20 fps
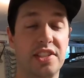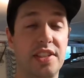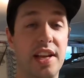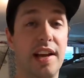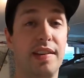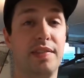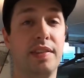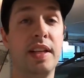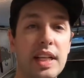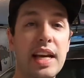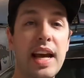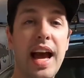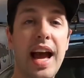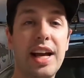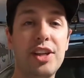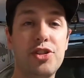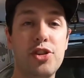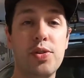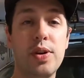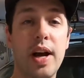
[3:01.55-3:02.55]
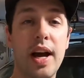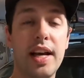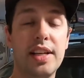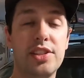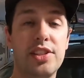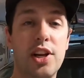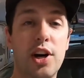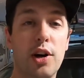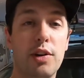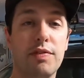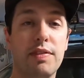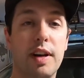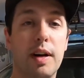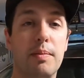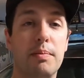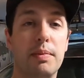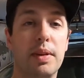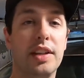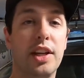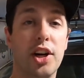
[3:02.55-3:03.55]
stuff. As you guys know
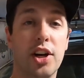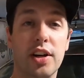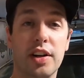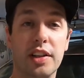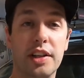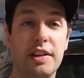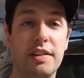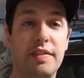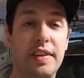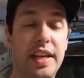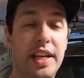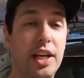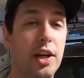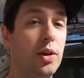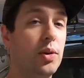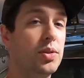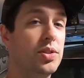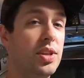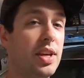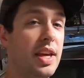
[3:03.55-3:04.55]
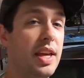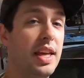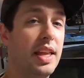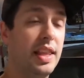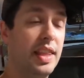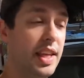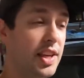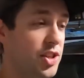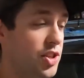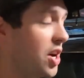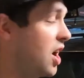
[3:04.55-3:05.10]
from the earlier videos, this